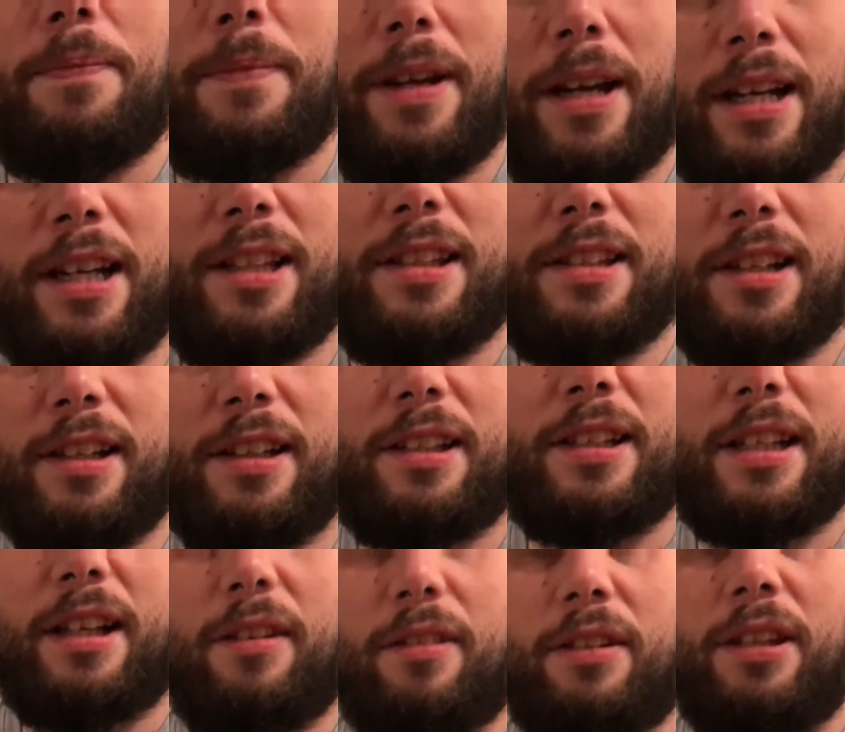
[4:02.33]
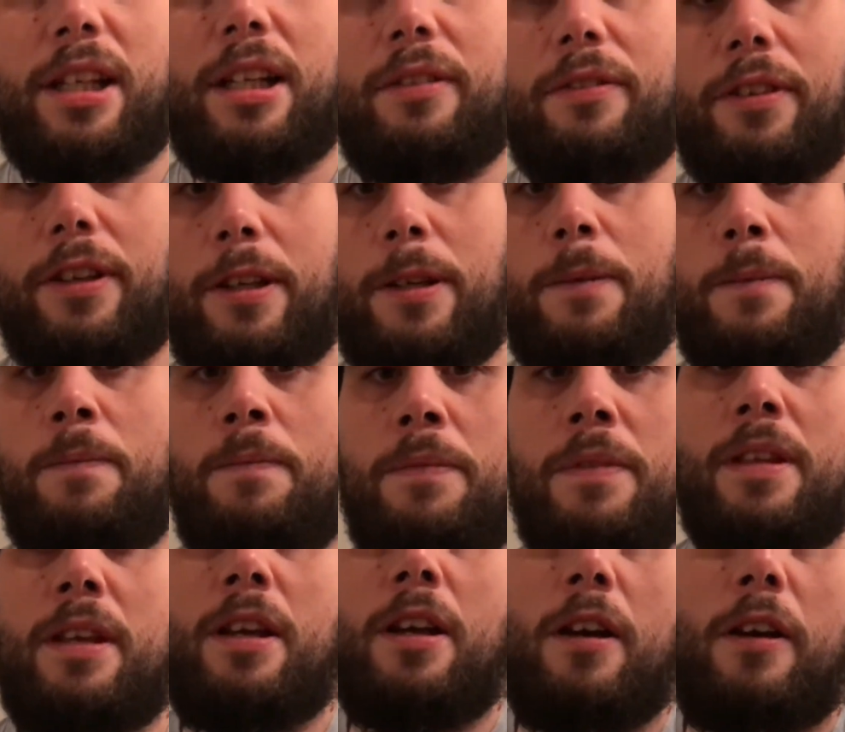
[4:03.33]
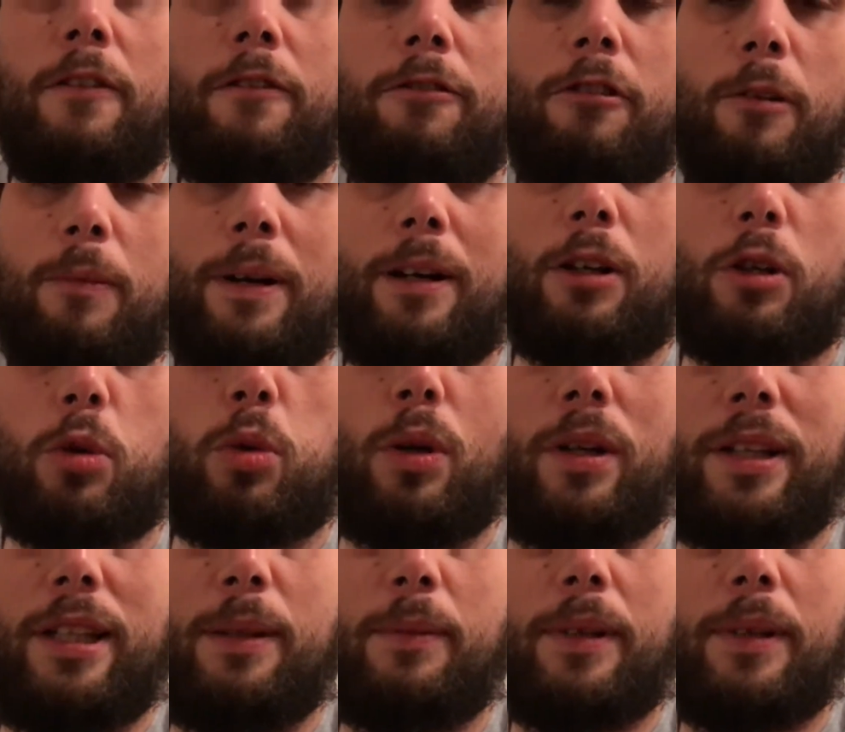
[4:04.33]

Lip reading: and it's going to go in the oven for about 20